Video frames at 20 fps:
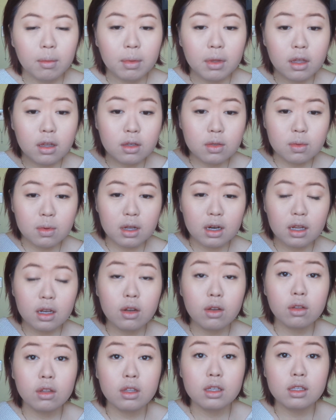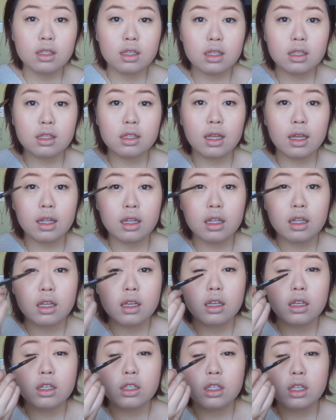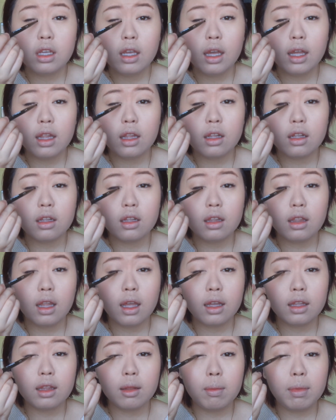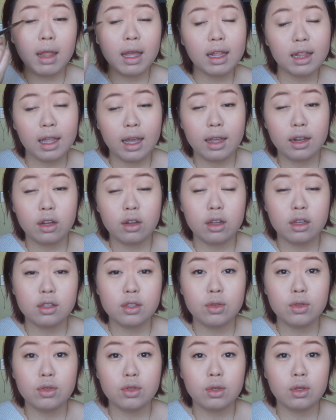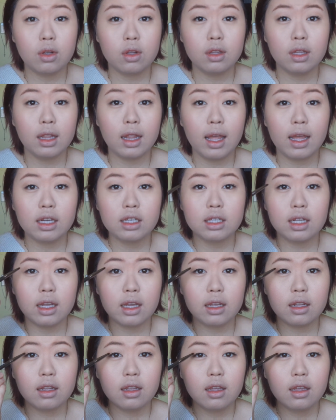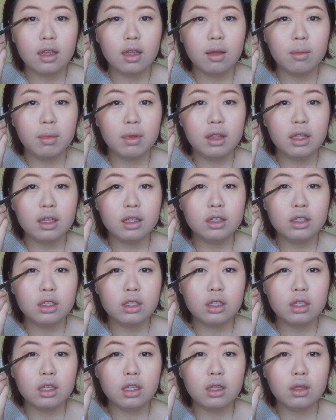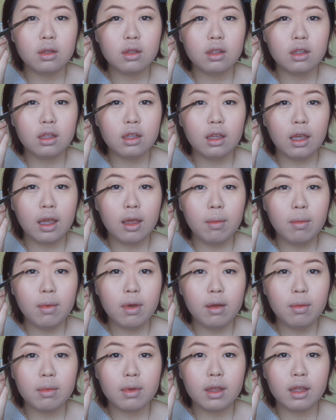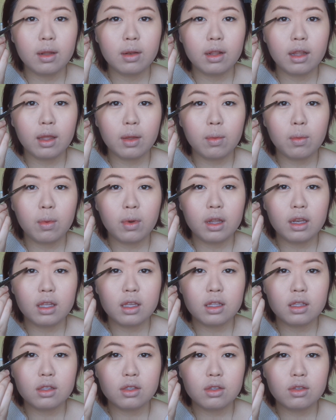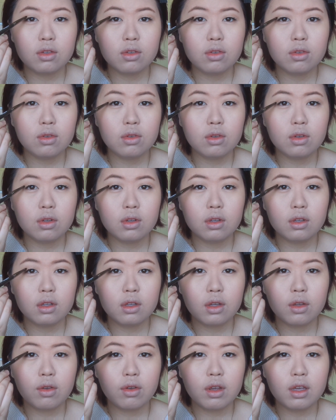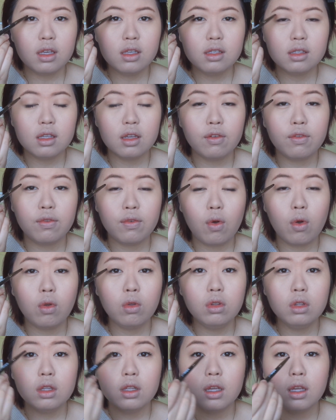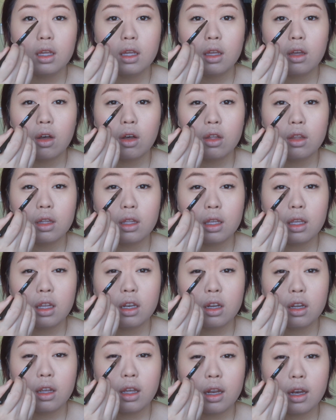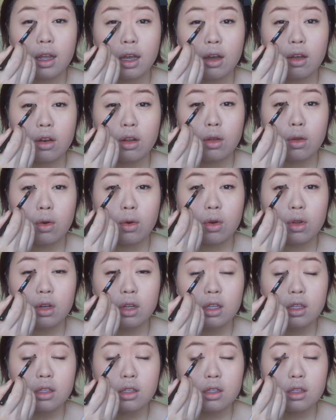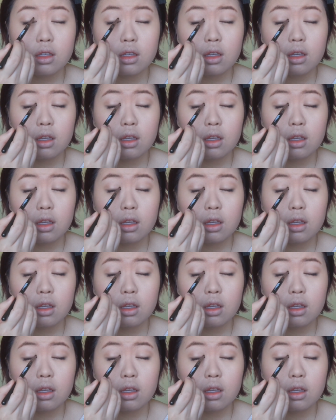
Because what I noticed is that she had like the black liner as usual on the lash line, but then it came up and like went into her crease, her fold, on the inner and outer corners.